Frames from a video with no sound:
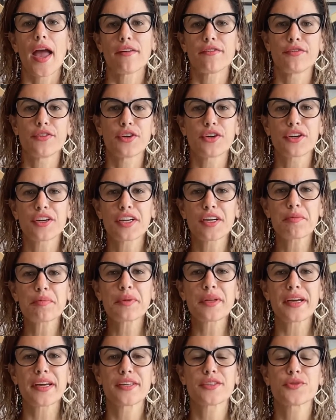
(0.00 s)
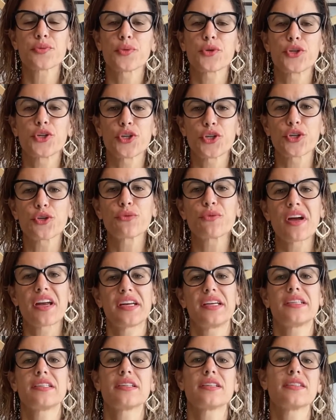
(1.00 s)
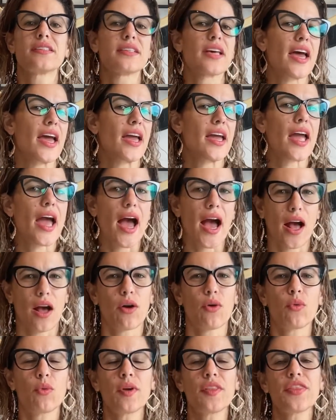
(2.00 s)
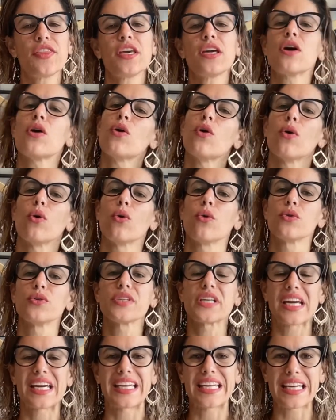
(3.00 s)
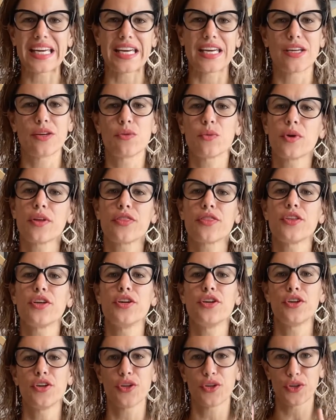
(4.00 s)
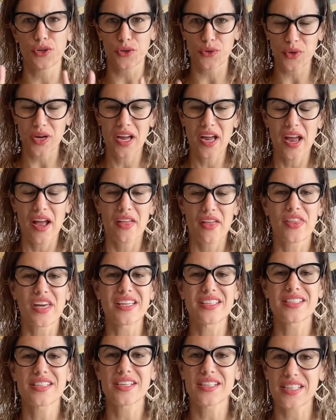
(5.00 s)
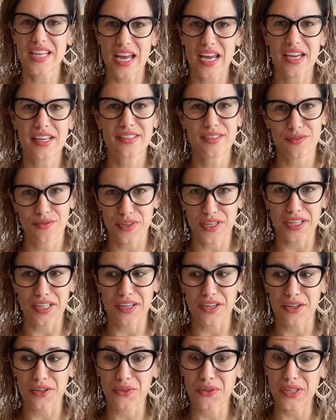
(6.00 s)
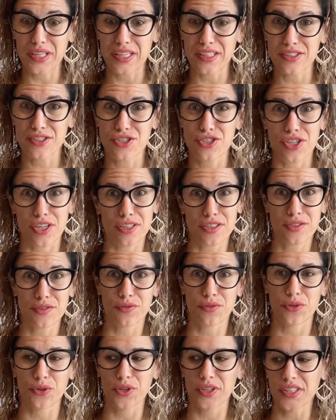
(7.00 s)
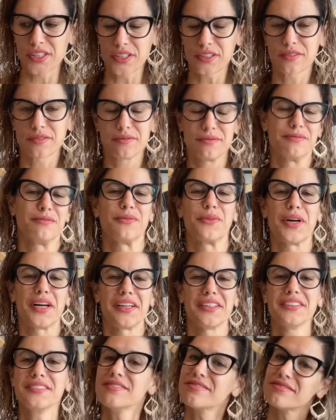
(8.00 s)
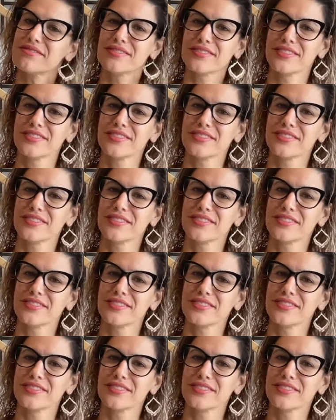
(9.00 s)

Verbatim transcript: If you're in a place where you're ready to say out with the old and in with the new, then today's video is just for, well,